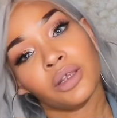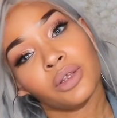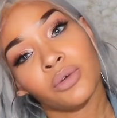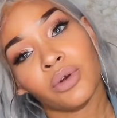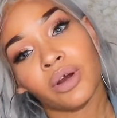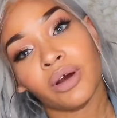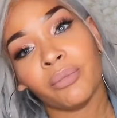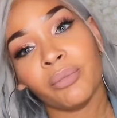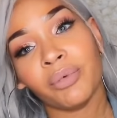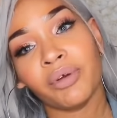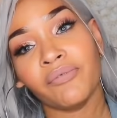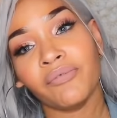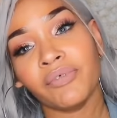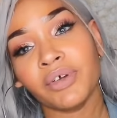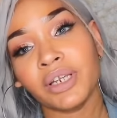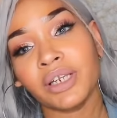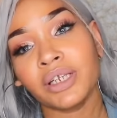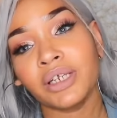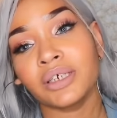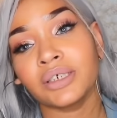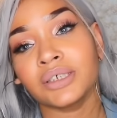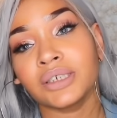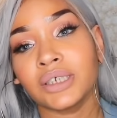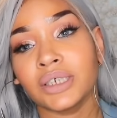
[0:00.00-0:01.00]
you have been
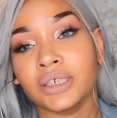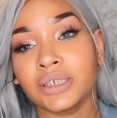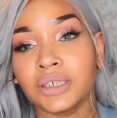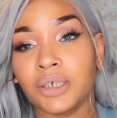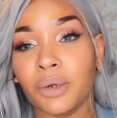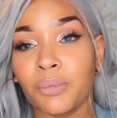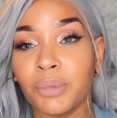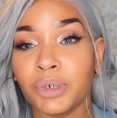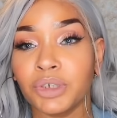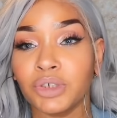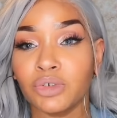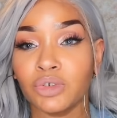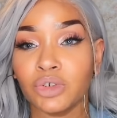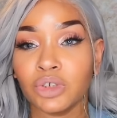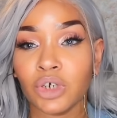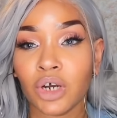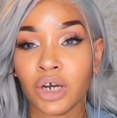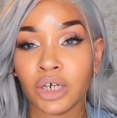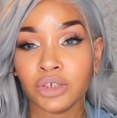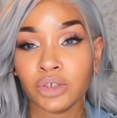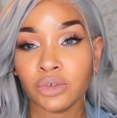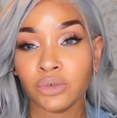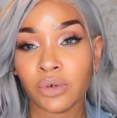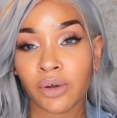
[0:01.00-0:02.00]
feeling yourself so much you
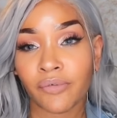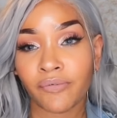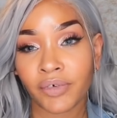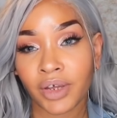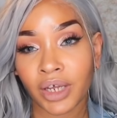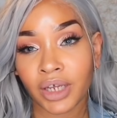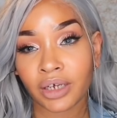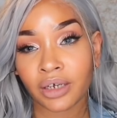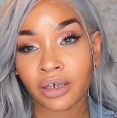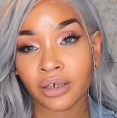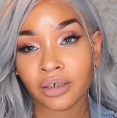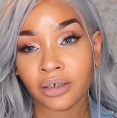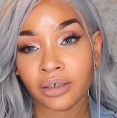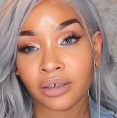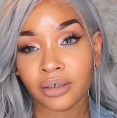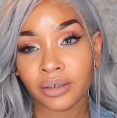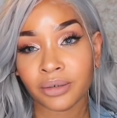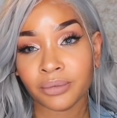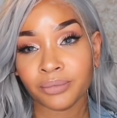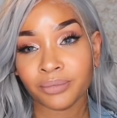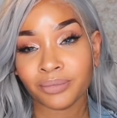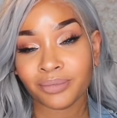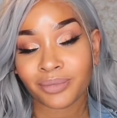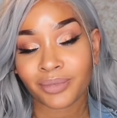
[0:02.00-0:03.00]
start chewing fake
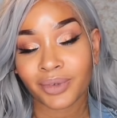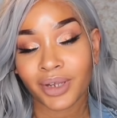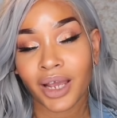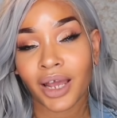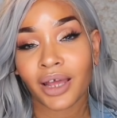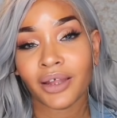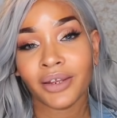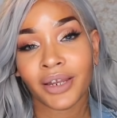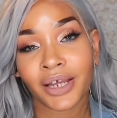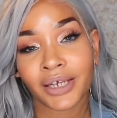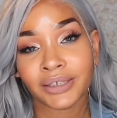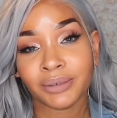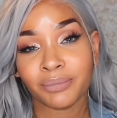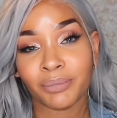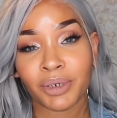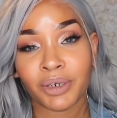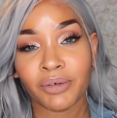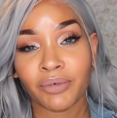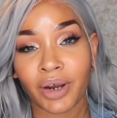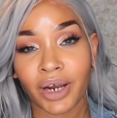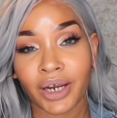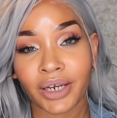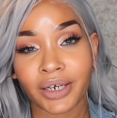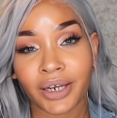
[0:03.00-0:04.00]
gum. That's
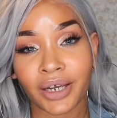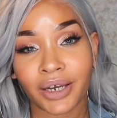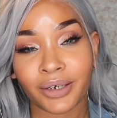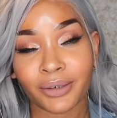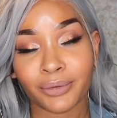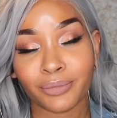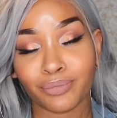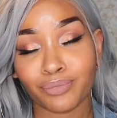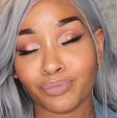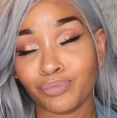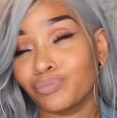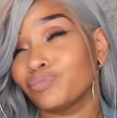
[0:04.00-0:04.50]
me right now.